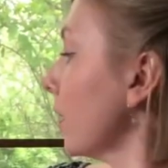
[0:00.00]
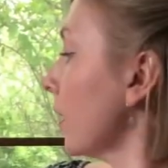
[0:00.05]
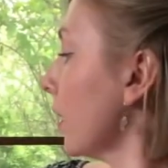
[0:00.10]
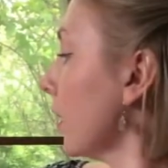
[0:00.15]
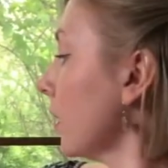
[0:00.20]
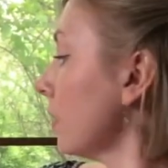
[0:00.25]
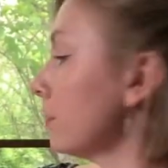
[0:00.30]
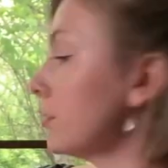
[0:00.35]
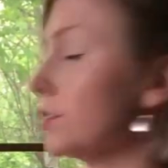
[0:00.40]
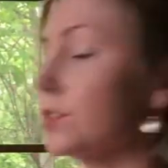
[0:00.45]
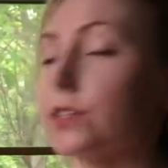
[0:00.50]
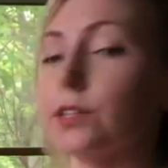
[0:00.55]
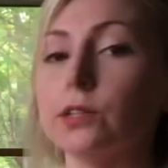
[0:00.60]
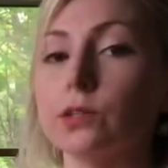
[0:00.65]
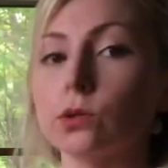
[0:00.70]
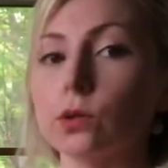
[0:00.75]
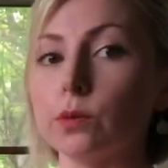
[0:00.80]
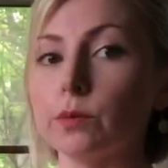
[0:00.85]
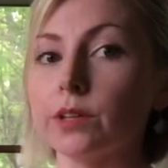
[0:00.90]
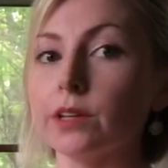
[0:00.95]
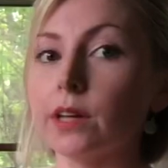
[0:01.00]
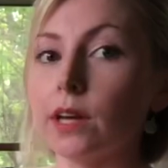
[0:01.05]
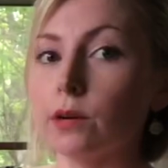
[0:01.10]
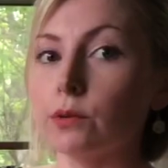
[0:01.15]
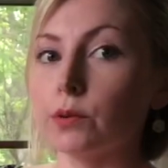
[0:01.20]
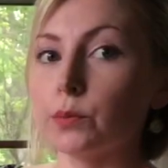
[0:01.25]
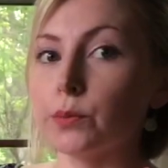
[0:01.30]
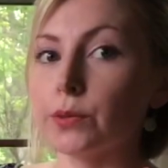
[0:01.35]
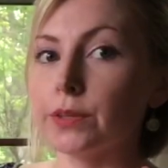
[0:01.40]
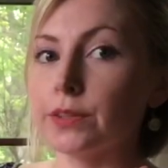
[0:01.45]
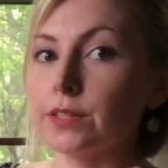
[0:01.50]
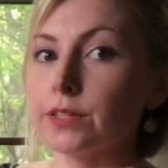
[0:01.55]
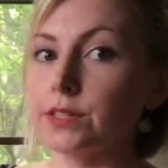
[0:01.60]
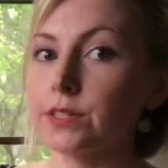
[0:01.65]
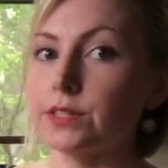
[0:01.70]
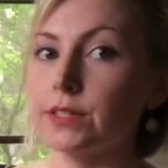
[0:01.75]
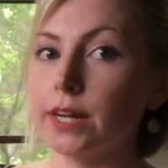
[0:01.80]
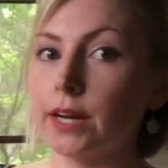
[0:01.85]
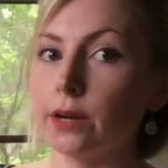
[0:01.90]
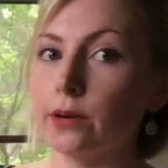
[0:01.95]
obviously, normally I would put this
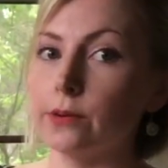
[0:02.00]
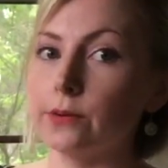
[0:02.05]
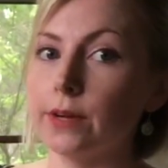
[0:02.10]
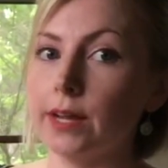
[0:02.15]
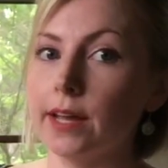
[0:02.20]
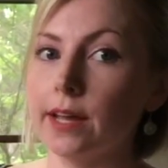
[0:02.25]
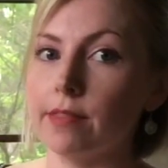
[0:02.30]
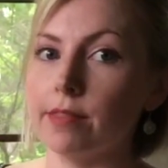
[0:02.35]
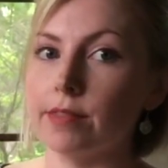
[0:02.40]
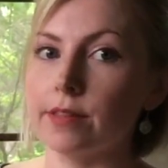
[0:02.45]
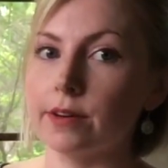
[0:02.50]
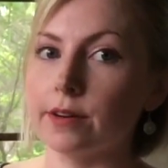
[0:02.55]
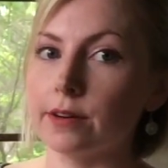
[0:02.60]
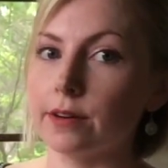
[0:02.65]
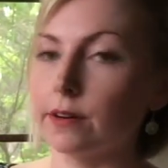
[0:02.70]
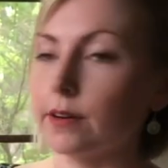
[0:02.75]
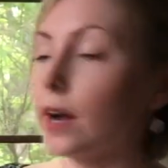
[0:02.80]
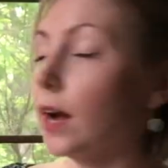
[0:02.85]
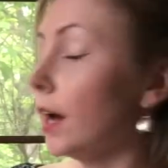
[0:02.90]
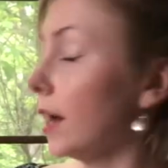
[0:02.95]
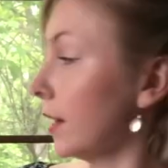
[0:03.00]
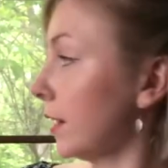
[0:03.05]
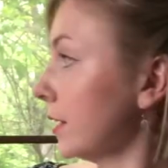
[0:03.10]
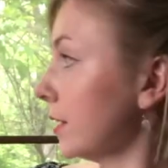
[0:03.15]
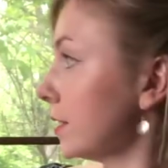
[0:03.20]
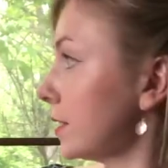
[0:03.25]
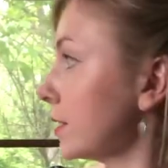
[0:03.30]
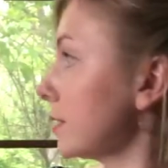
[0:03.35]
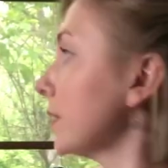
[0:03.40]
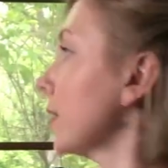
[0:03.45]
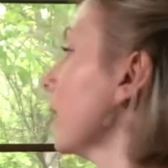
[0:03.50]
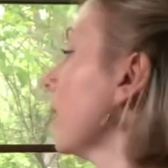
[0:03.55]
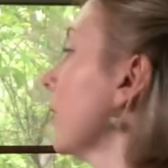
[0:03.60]
down at their height.